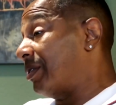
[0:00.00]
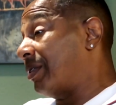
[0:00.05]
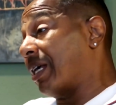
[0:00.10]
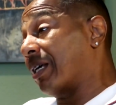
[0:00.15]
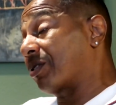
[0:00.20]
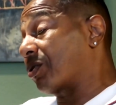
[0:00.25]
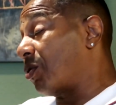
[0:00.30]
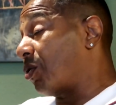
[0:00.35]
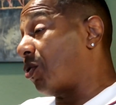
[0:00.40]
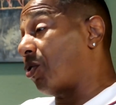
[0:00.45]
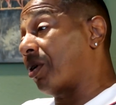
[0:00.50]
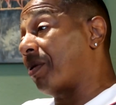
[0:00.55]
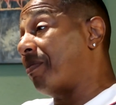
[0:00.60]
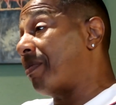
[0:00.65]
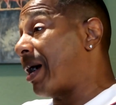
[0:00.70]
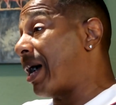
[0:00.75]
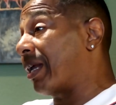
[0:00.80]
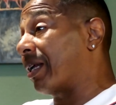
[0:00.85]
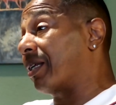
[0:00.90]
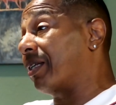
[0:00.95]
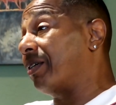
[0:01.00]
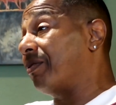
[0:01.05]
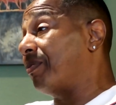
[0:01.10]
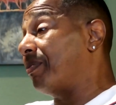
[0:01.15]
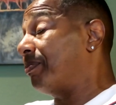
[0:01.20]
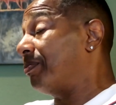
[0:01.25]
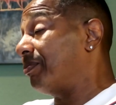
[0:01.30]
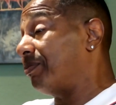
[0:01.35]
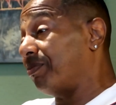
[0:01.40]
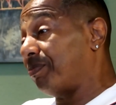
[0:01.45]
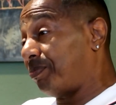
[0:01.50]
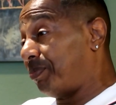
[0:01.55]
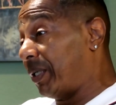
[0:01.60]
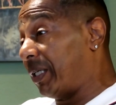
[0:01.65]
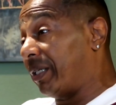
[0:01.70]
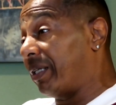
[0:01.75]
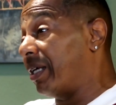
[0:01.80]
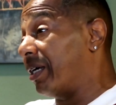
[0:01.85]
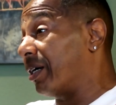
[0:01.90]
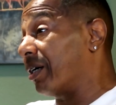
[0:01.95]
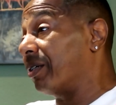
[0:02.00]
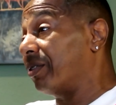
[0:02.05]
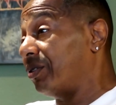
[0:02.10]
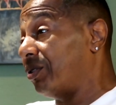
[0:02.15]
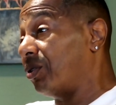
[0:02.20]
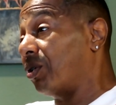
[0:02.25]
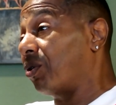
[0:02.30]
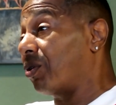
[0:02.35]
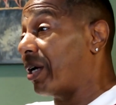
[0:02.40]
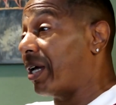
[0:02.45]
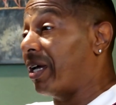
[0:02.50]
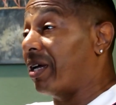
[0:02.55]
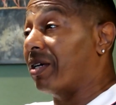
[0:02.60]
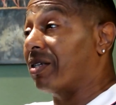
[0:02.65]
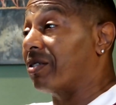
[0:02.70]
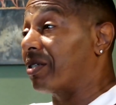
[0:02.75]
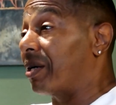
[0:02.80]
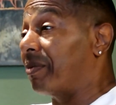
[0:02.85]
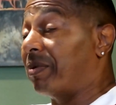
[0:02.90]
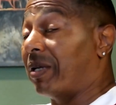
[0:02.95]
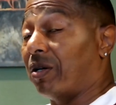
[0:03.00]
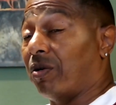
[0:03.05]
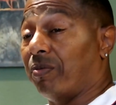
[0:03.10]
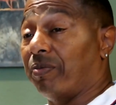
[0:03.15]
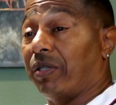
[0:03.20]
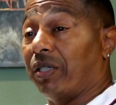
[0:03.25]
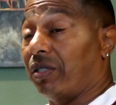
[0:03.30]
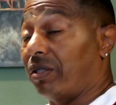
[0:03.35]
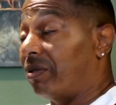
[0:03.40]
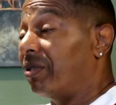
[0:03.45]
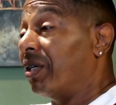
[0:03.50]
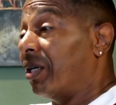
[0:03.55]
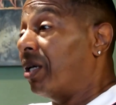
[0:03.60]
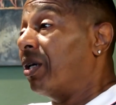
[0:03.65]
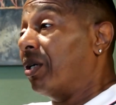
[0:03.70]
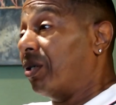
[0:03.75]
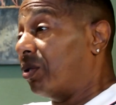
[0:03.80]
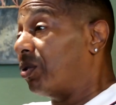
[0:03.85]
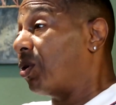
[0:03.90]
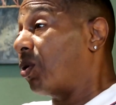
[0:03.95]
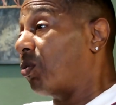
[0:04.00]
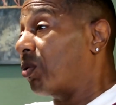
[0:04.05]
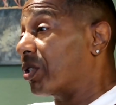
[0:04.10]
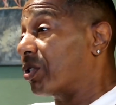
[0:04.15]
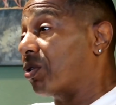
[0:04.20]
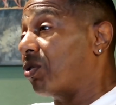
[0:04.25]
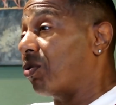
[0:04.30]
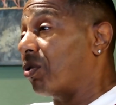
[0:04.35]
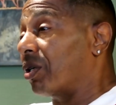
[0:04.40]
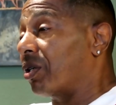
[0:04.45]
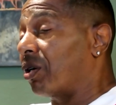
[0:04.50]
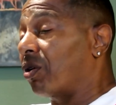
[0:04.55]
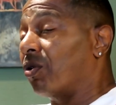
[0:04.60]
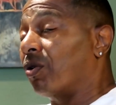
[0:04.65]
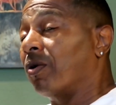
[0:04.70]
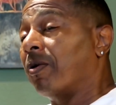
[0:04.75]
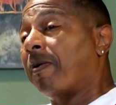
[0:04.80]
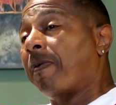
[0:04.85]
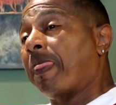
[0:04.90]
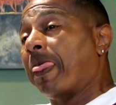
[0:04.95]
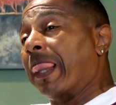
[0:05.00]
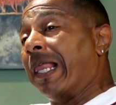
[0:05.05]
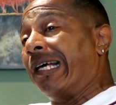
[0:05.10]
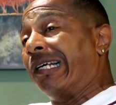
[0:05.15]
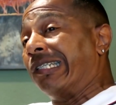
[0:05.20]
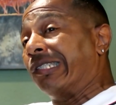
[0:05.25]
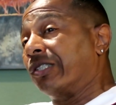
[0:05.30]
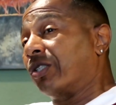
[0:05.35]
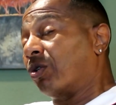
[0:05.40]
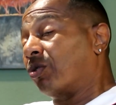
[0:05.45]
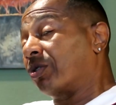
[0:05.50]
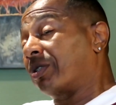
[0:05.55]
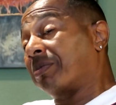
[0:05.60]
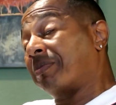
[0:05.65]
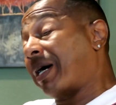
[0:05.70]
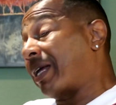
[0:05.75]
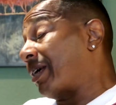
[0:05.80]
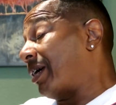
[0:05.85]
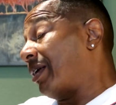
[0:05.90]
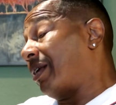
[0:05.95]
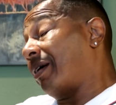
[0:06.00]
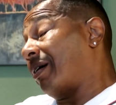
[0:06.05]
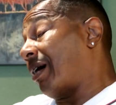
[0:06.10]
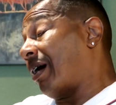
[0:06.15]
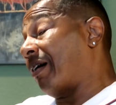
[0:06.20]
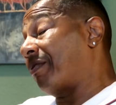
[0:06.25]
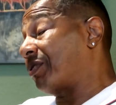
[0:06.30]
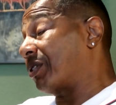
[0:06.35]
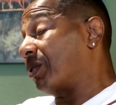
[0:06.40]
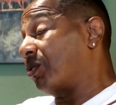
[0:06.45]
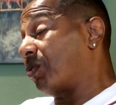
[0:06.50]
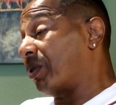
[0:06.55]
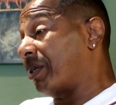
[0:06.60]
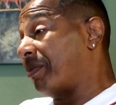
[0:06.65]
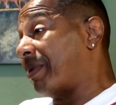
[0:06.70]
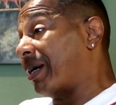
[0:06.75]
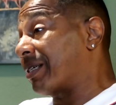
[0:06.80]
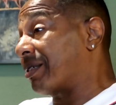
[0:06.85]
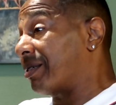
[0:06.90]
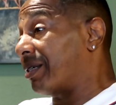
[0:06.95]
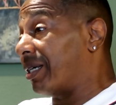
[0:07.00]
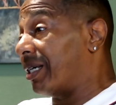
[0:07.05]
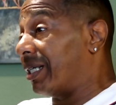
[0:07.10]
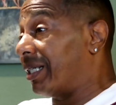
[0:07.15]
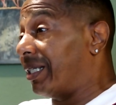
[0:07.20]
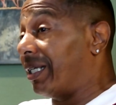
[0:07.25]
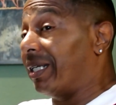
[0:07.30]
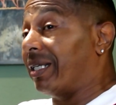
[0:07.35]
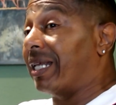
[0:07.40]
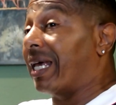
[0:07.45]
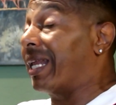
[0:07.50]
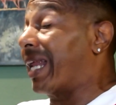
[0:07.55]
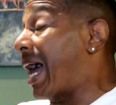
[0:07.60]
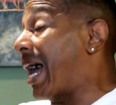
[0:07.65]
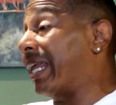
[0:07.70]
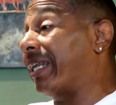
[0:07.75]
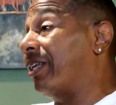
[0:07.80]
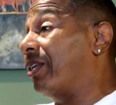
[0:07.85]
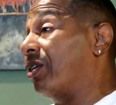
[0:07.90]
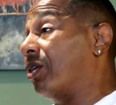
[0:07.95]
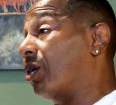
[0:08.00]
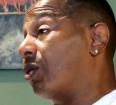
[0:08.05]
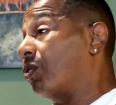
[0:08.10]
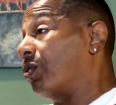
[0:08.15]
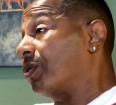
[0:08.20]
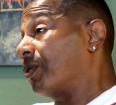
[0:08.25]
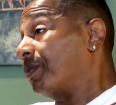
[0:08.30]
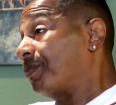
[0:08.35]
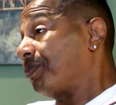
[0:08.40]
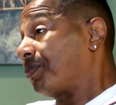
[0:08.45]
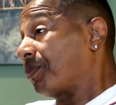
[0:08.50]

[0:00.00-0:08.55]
That's gonna automatically peak their, you know, hairs up. They're gonna be, you know, what's going on. So somebody had obviously went in my cell and did that. I didn't know.